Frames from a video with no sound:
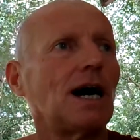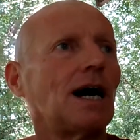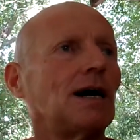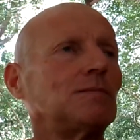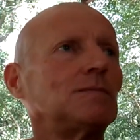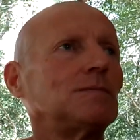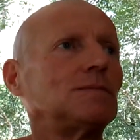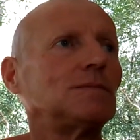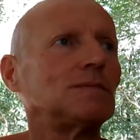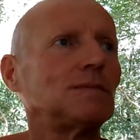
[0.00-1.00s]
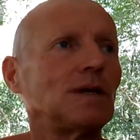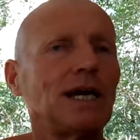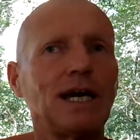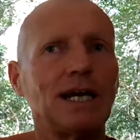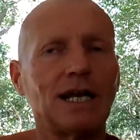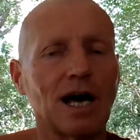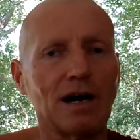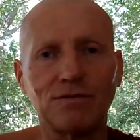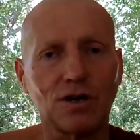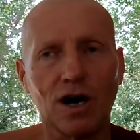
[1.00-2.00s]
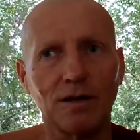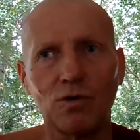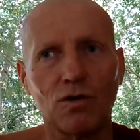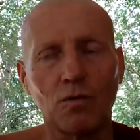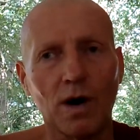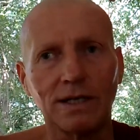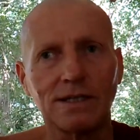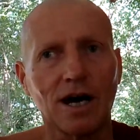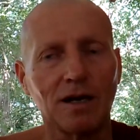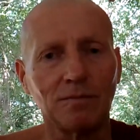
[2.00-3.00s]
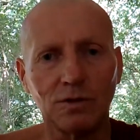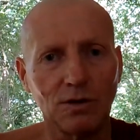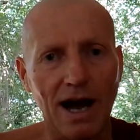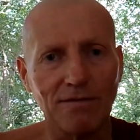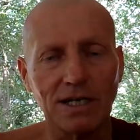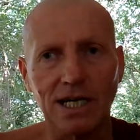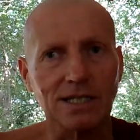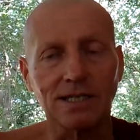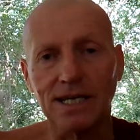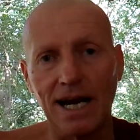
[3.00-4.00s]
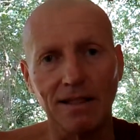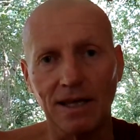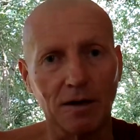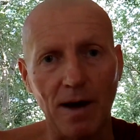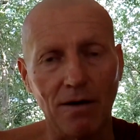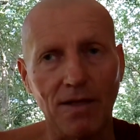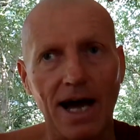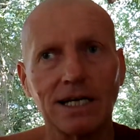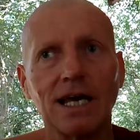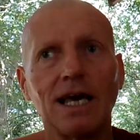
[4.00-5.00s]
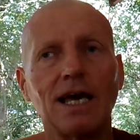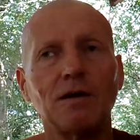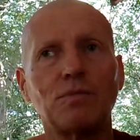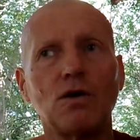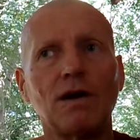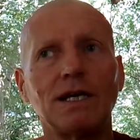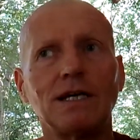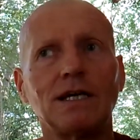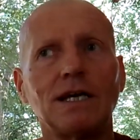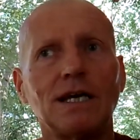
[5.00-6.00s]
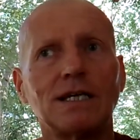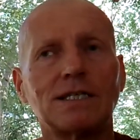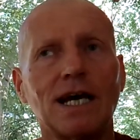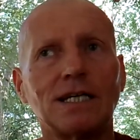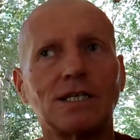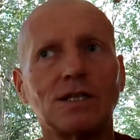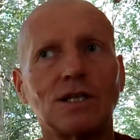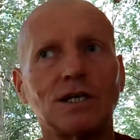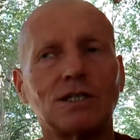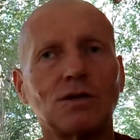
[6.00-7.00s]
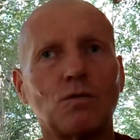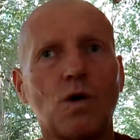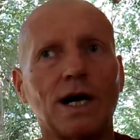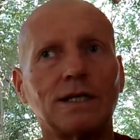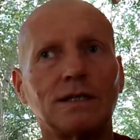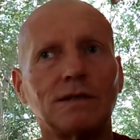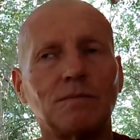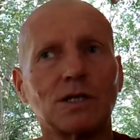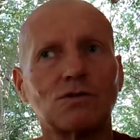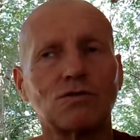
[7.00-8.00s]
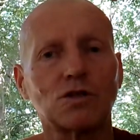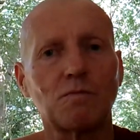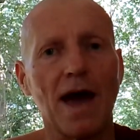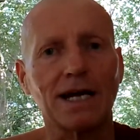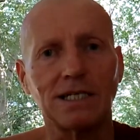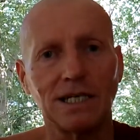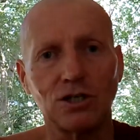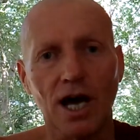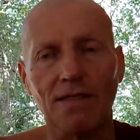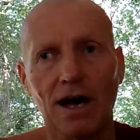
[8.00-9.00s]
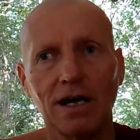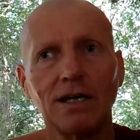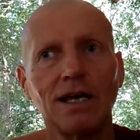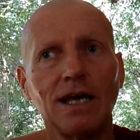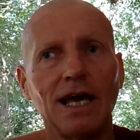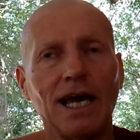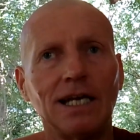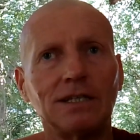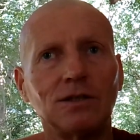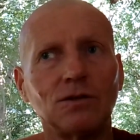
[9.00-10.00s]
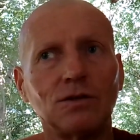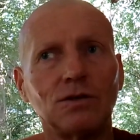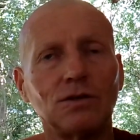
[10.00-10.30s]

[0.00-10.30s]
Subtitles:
in a lifetime or at one time you have. It doesn't say anything about that. It purely says that one must respect each other in